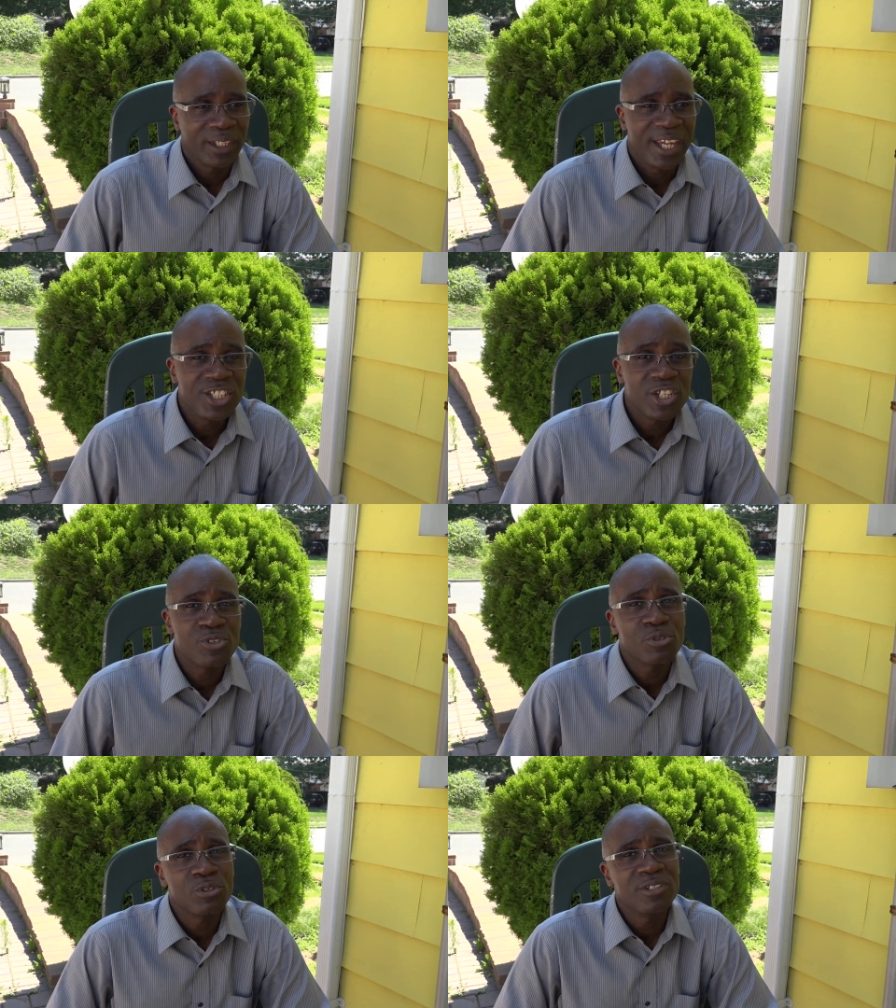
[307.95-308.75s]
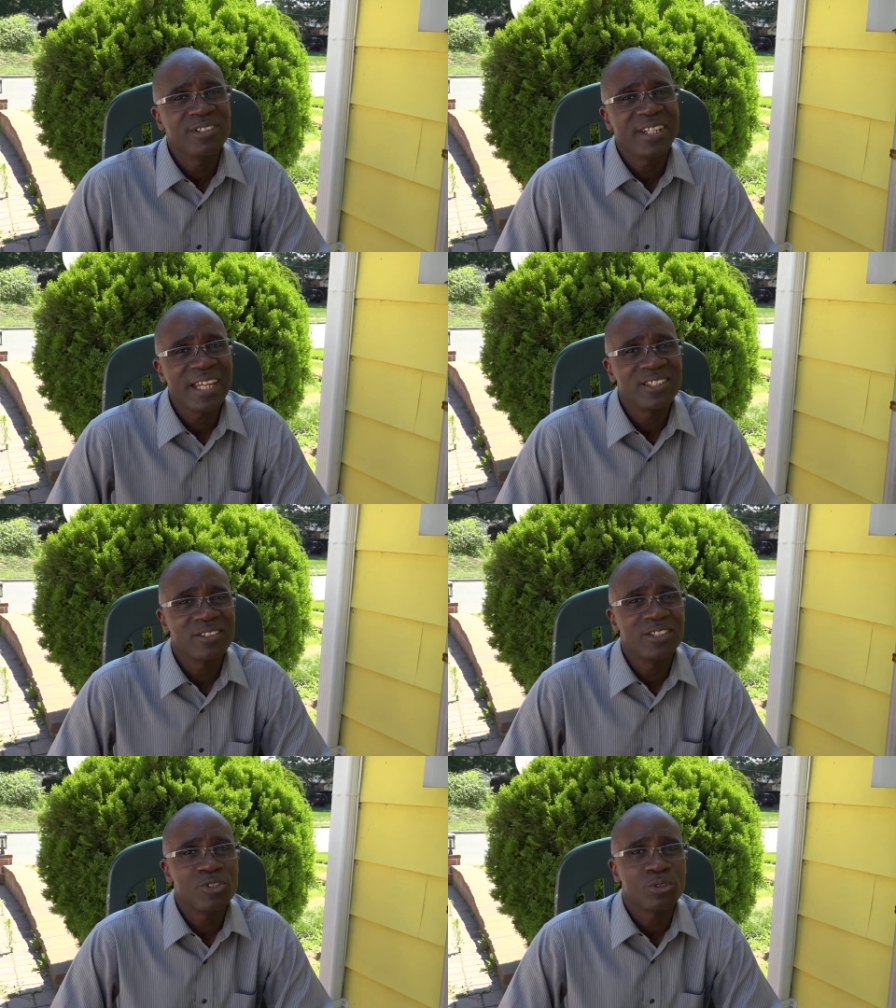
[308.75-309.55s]
8 years old, 9
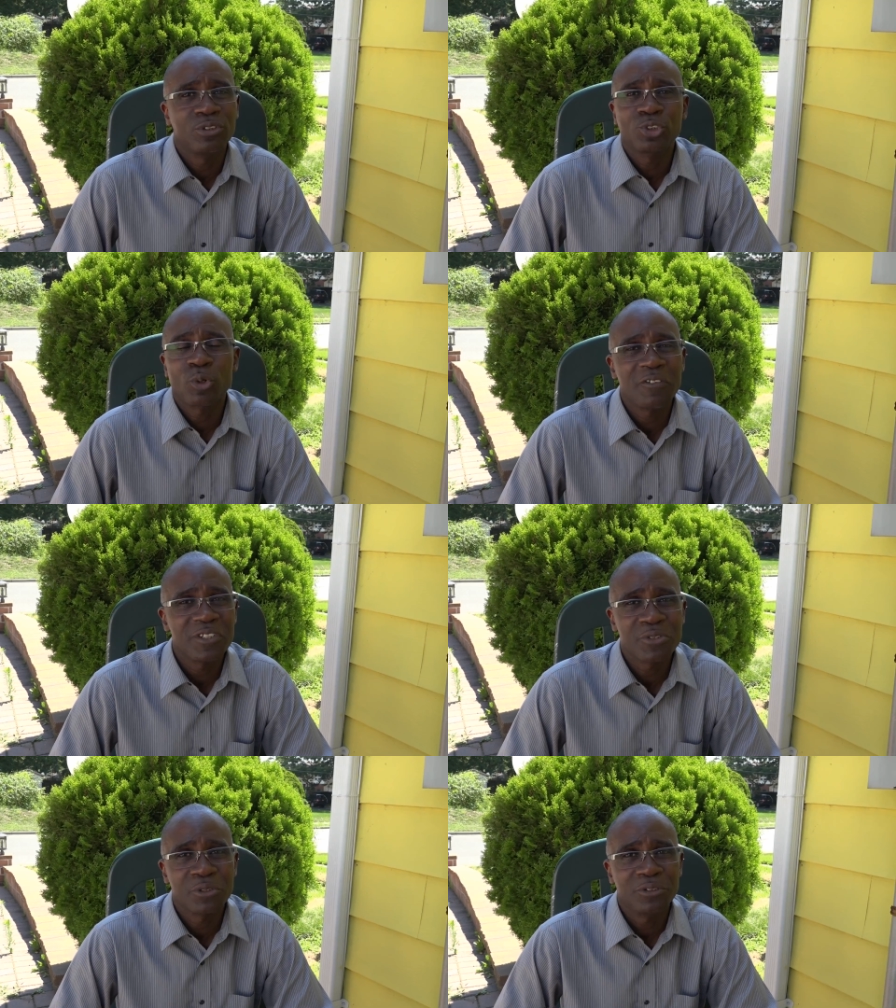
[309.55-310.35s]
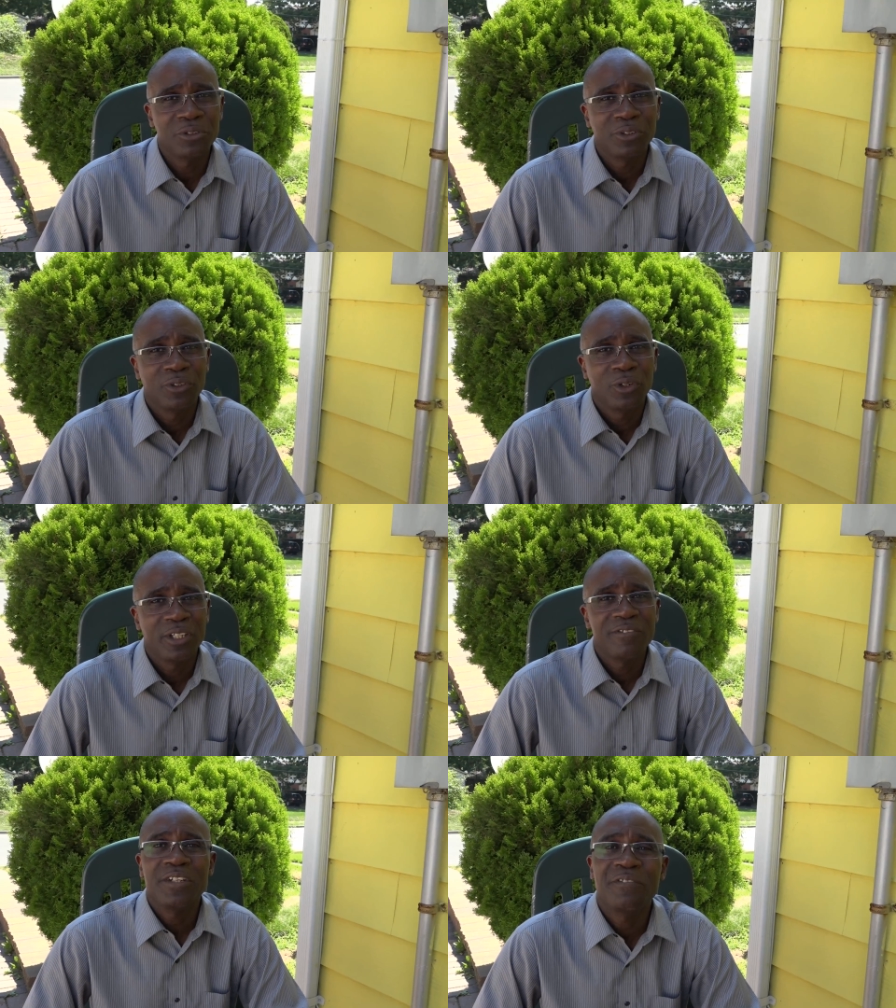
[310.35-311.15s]
years old, 12 years old,
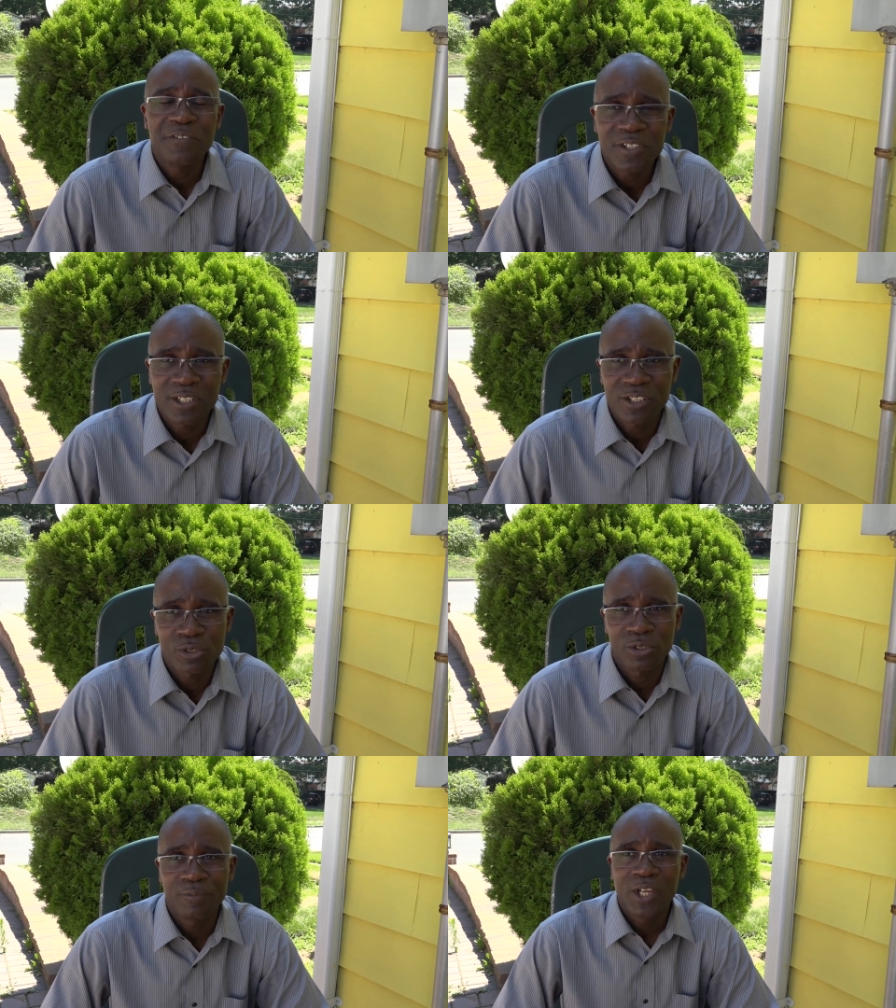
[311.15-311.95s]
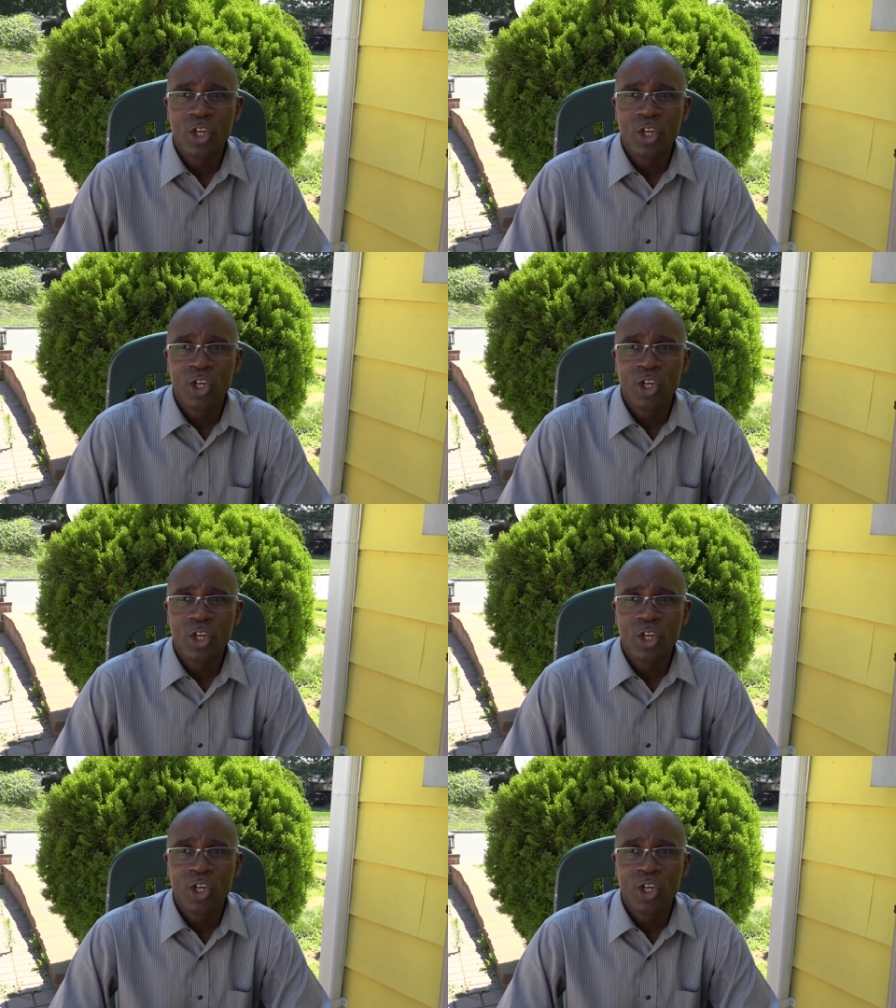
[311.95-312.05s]
even 15 years old.